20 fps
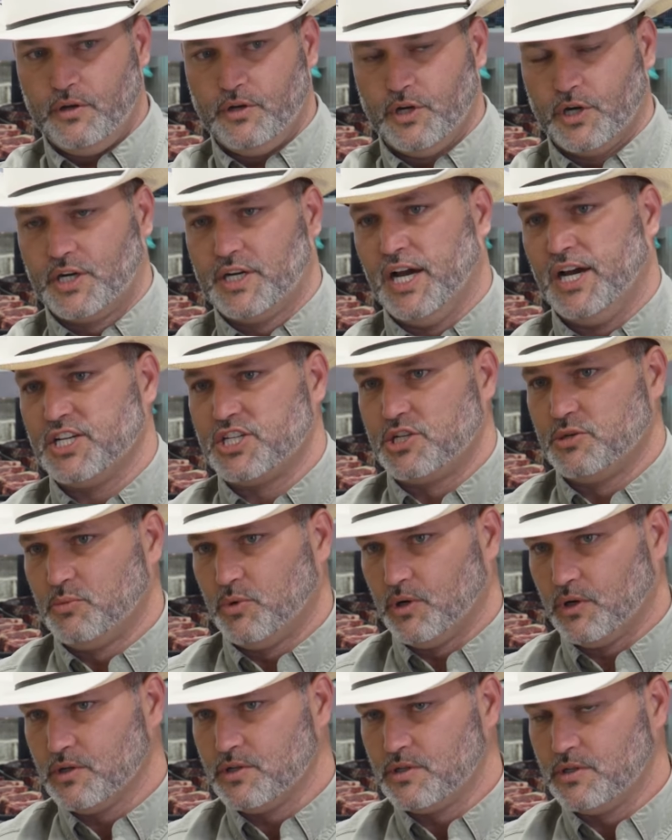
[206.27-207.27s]
your
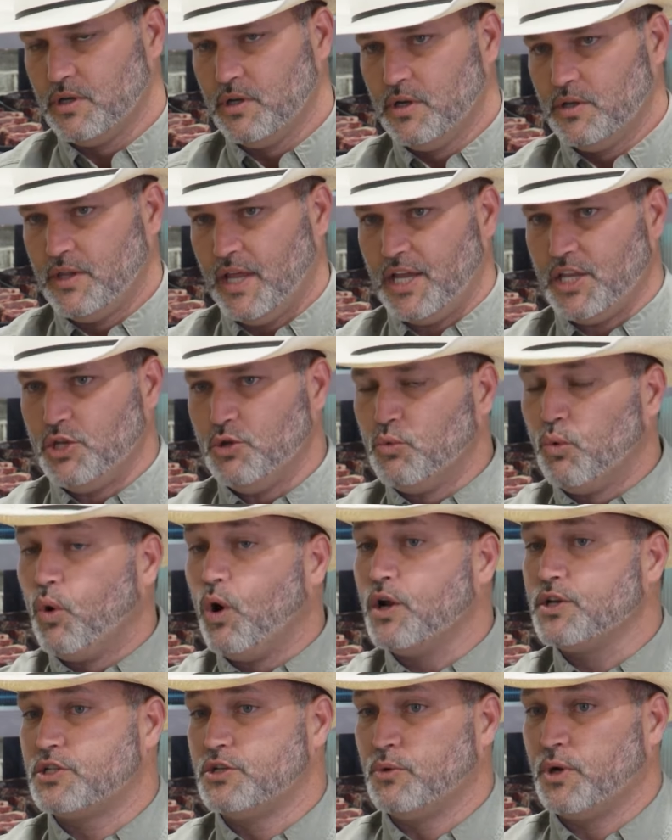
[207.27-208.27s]
customers that you
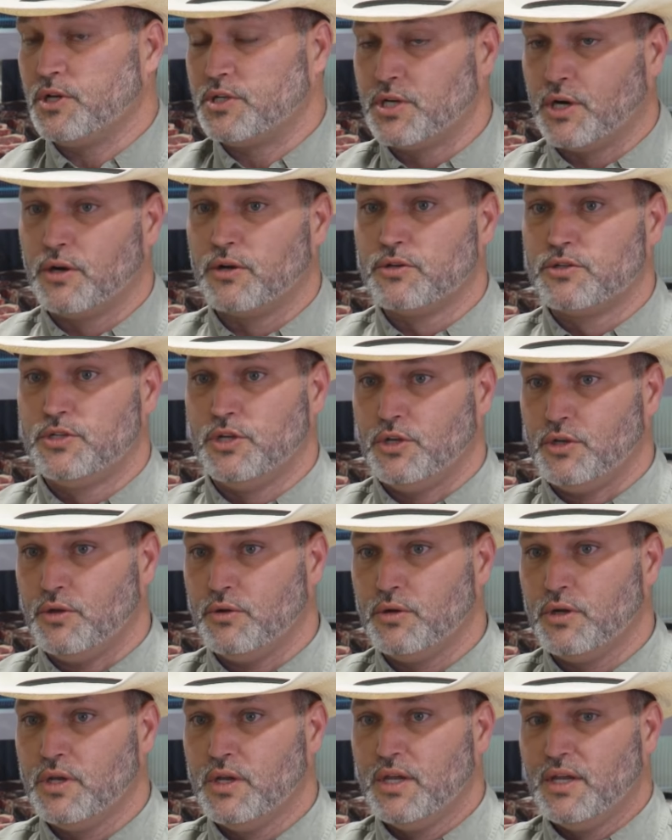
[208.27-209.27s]
want to return to
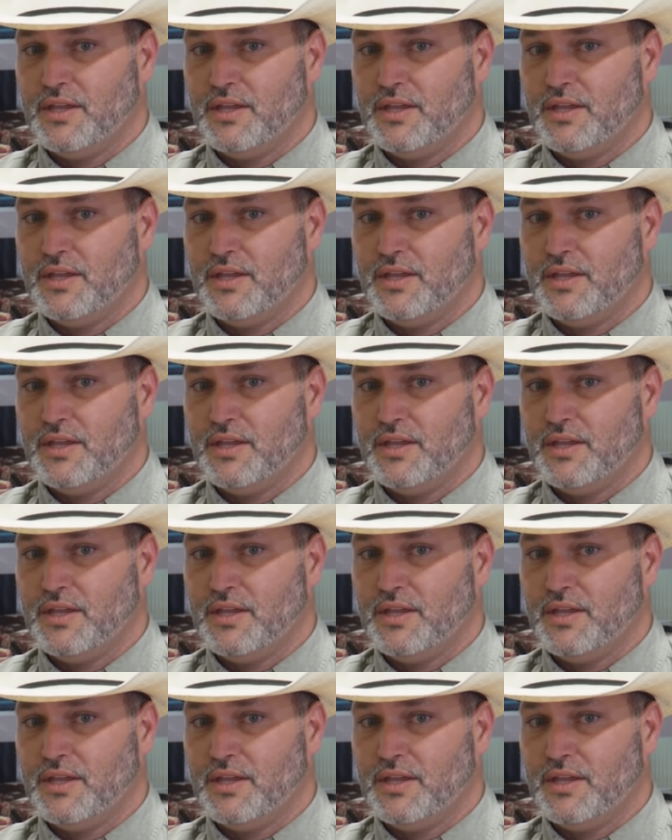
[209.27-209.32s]
you,